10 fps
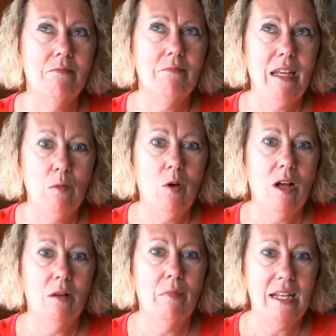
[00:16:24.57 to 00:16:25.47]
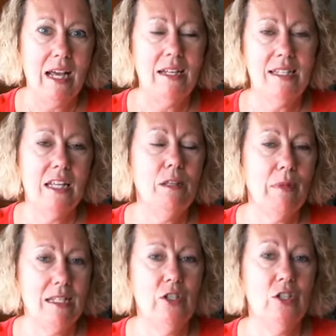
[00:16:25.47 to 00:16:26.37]
meanwhile, my dad is sending
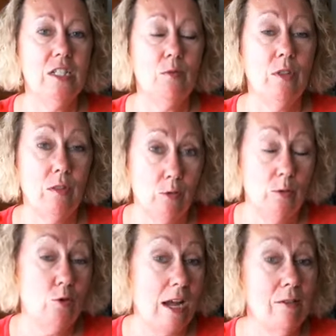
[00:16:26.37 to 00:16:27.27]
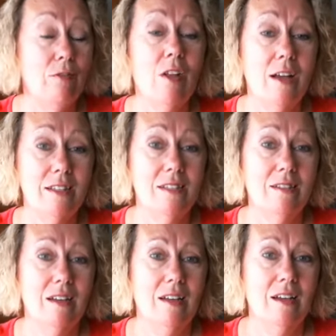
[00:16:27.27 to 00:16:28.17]
messages through dragonflies
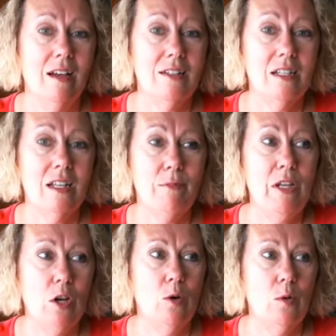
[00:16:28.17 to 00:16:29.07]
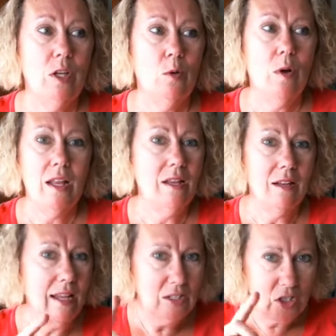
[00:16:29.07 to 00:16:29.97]
to let me know, you know what,
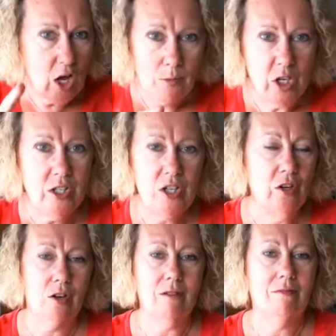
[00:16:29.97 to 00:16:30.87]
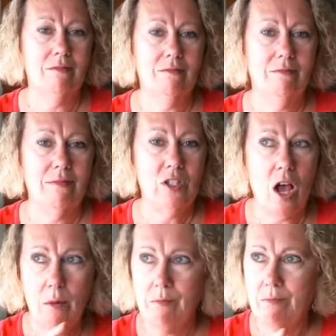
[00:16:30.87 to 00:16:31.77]
stop judging her.
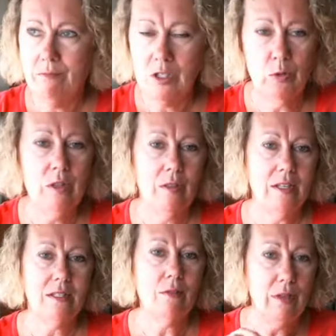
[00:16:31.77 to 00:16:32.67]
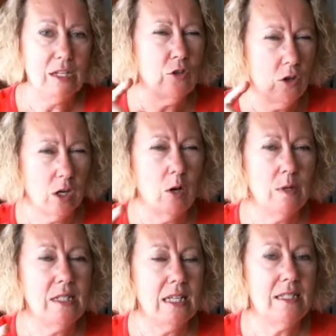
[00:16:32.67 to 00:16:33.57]
Stop doing this. Things are not
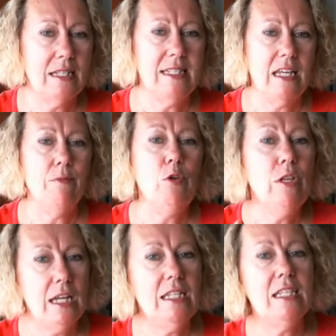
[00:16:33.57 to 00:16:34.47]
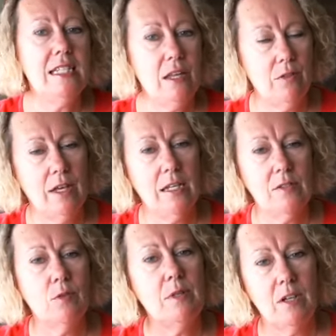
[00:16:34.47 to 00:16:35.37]
always as they seem. You need to see things
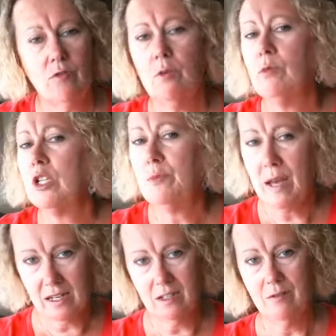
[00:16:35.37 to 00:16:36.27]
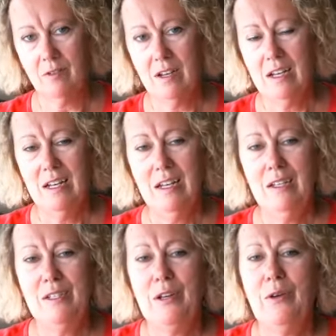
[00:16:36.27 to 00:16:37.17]
from a different perspective.
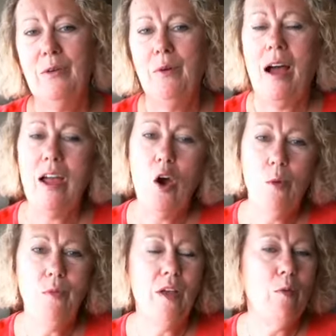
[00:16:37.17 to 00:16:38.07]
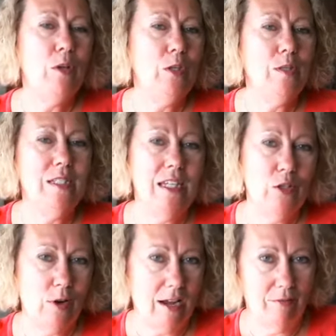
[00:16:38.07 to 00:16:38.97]
So I hope that when you see a
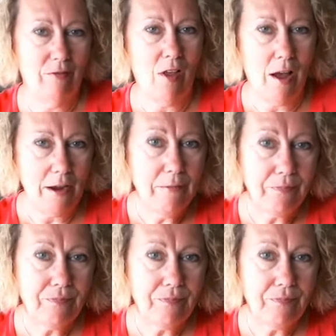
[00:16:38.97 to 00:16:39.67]
dragonfly,